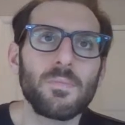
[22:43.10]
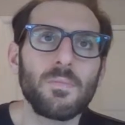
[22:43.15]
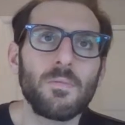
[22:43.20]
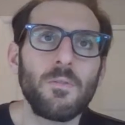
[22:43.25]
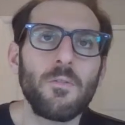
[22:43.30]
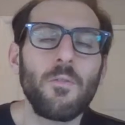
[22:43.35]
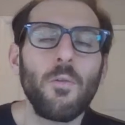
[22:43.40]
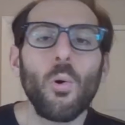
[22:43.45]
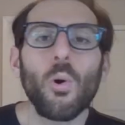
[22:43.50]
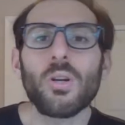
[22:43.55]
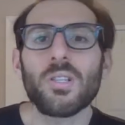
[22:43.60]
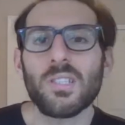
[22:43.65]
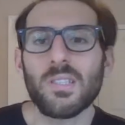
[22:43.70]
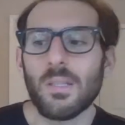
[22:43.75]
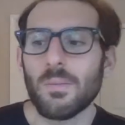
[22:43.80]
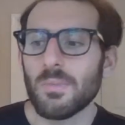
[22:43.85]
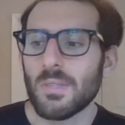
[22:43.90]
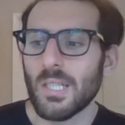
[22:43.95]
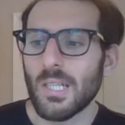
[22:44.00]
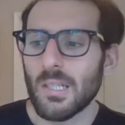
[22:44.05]
force
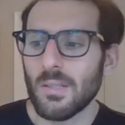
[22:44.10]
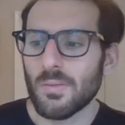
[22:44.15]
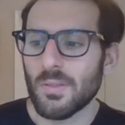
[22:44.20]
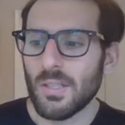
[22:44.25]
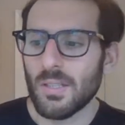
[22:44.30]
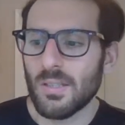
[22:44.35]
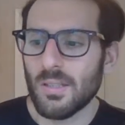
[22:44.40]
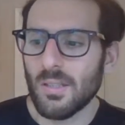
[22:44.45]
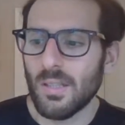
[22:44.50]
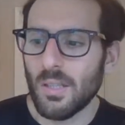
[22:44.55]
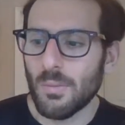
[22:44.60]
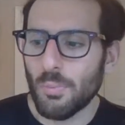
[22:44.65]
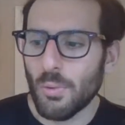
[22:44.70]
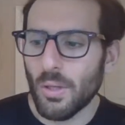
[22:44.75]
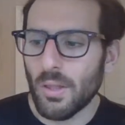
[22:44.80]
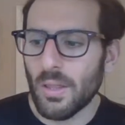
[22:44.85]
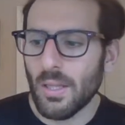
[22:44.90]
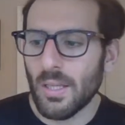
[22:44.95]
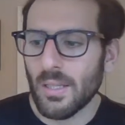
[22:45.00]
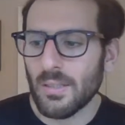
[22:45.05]
themselves to sleep
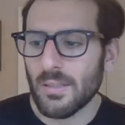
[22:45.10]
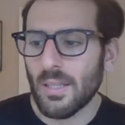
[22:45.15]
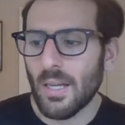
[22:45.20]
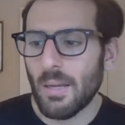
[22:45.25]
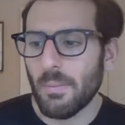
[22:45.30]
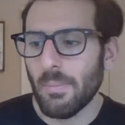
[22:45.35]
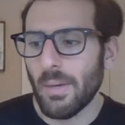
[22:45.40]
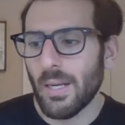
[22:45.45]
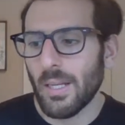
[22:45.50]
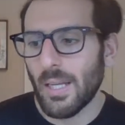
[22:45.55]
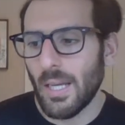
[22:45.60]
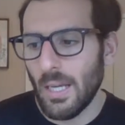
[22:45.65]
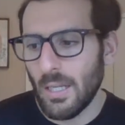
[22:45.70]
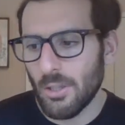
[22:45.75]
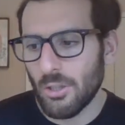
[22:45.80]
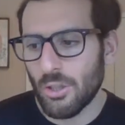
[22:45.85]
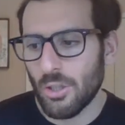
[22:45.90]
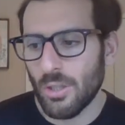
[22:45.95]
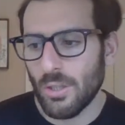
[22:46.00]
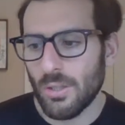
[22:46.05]
with things like
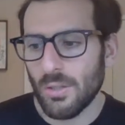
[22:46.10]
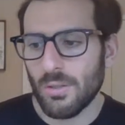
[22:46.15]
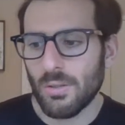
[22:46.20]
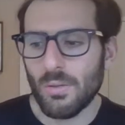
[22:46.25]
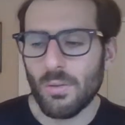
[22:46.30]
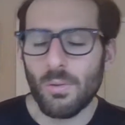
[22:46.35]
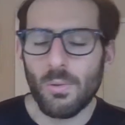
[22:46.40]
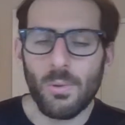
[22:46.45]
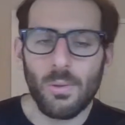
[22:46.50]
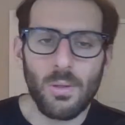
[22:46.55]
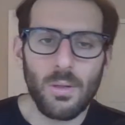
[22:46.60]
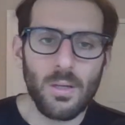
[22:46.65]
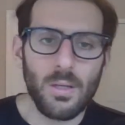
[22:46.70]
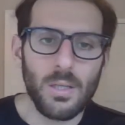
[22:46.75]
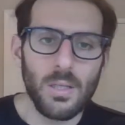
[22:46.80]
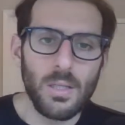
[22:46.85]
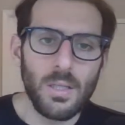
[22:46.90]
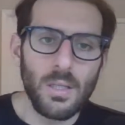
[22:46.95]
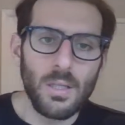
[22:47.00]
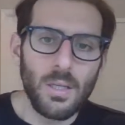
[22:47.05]
medications
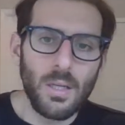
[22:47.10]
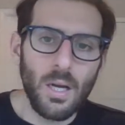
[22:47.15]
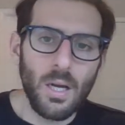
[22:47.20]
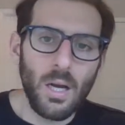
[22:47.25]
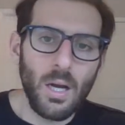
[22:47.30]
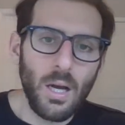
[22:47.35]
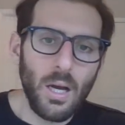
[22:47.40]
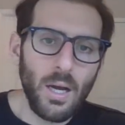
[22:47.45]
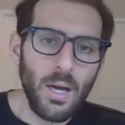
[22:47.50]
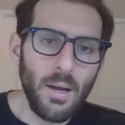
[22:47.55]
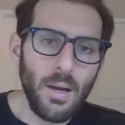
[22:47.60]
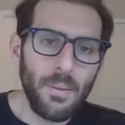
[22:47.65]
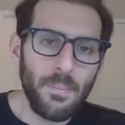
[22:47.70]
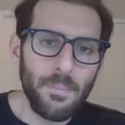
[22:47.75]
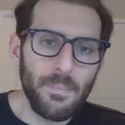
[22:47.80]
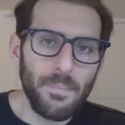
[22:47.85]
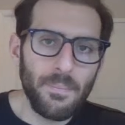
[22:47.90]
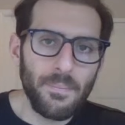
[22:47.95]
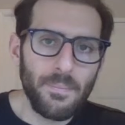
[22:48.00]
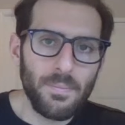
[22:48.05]
or,
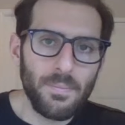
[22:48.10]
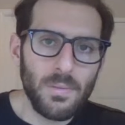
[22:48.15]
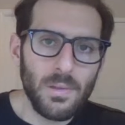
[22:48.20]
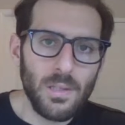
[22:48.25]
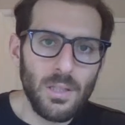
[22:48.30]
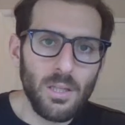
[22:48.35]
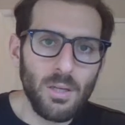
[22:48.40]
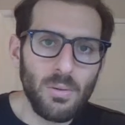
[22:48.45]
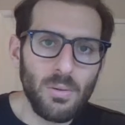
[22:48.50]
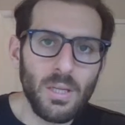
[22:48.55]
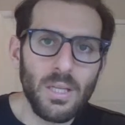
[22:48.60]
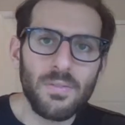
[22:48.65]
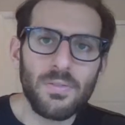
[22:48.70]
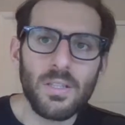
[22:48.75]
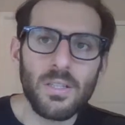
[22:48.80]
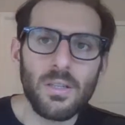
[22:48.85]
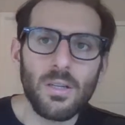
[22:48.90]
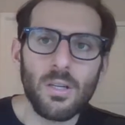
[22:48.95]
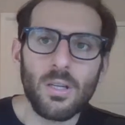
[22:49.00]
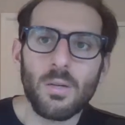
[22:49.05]
um, you know,
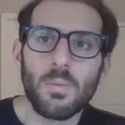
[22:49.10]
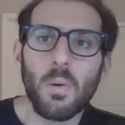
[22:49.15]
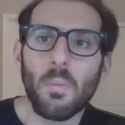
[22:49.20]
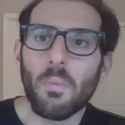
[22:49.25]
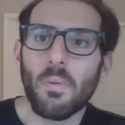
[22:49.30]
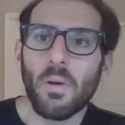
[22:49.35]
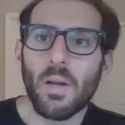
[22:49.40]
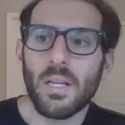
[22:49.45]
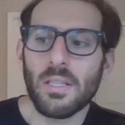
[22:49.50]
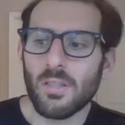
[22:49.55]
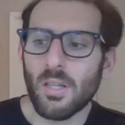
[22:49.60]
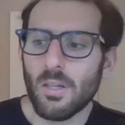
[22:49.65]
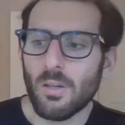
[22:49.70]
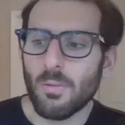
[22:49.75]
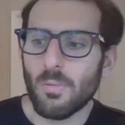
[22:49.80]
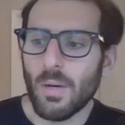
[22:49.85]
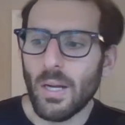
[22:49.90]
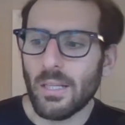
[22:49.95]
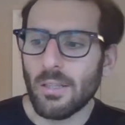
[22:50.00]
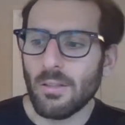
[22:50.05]
even herbal blends on a
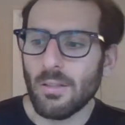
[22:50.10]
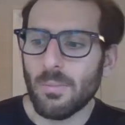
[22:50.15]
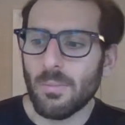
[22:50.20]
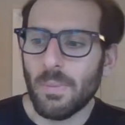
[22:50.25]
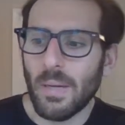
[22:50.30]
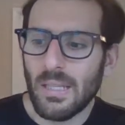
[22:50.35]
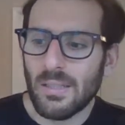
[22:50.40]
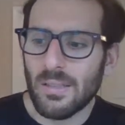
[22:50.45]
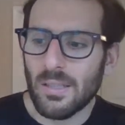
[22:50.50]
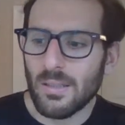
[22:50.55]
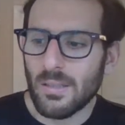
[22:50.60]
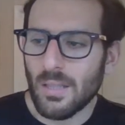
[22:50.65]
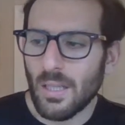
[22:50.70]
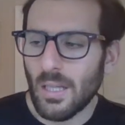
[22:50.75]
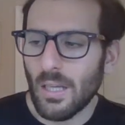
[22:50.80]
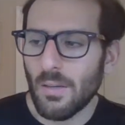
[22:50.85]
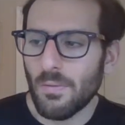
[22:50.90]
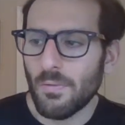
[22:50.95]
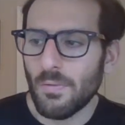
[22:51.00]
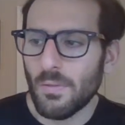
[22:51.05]
regular basis.
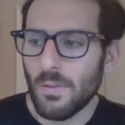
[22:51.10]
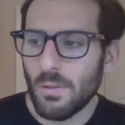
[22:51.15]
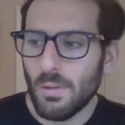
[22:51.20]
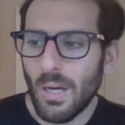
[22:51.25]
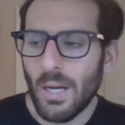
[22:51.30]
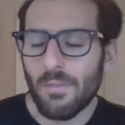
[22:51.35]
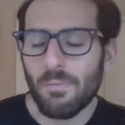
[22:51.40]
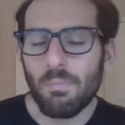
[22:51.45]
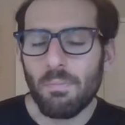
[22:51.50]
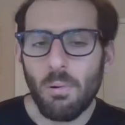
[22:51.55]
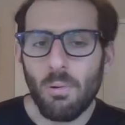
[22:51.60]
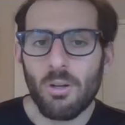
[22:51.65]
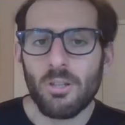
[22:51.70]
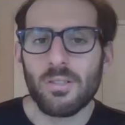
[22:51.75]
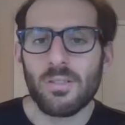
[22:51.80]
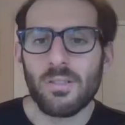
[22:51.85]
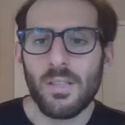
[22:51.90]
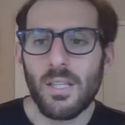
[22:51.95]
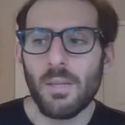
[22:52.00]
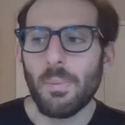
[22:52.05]
Like if you have poor
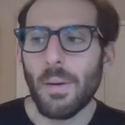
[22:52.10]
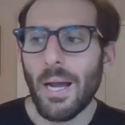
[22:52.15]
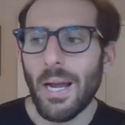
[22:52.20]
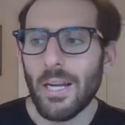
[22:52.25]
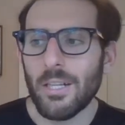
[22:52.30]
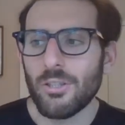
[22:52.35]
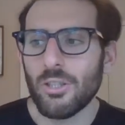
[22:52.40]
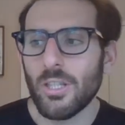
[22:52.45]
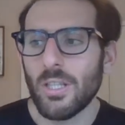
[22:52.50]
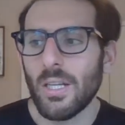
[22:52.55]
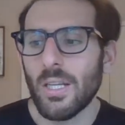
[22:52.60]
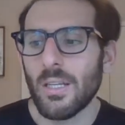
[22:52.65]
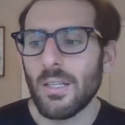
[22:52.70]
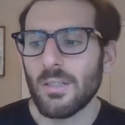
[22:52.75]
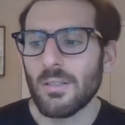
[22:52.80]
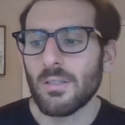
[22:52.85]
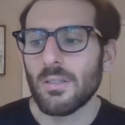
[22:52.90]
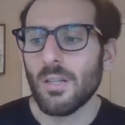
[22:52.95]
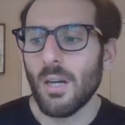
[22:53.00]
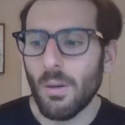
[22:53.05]
sleep hygiene, it
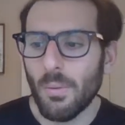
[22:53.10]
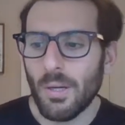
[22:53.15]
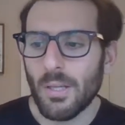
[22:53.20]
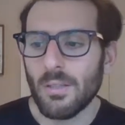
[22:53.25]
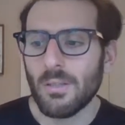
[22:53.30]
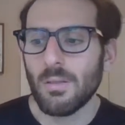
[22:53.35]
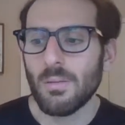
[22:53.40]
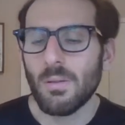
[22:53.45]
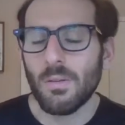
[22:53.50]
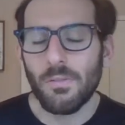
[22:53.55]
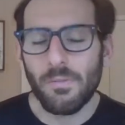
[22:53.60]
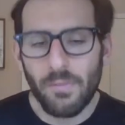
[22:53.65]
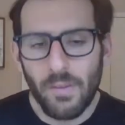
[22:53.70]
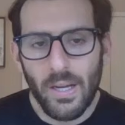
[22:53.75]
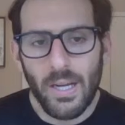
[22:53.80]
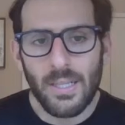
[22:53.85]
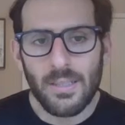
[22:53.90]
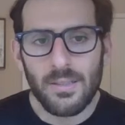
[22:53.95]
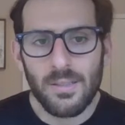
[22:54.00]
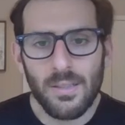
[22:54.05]
is going to
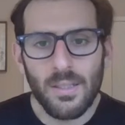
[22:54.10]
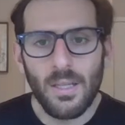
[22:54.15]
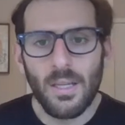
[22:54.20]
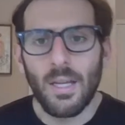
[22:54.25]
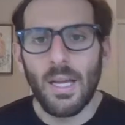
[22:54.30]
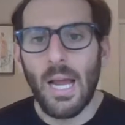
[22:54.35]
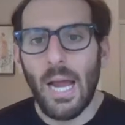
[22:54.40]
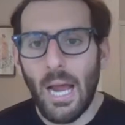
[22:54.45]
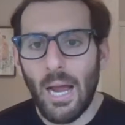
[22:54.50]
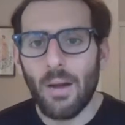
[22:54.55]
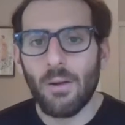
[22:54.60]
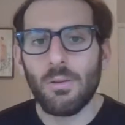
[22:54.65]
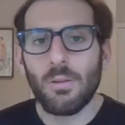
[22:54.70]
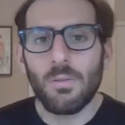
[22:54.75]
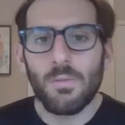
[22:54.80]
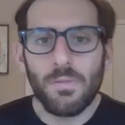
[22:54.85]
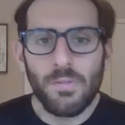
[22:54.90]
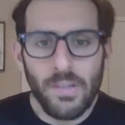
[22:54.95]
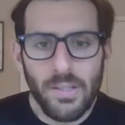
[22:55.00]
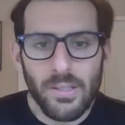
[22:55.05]
affect how
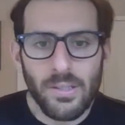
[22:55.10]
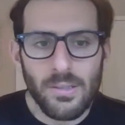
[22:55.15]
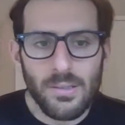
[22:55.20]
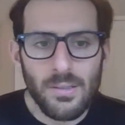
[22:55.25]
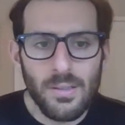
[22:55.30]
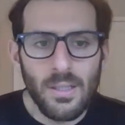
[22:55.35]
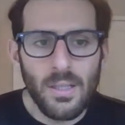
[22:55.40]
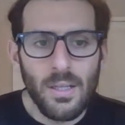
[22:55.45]
you feel.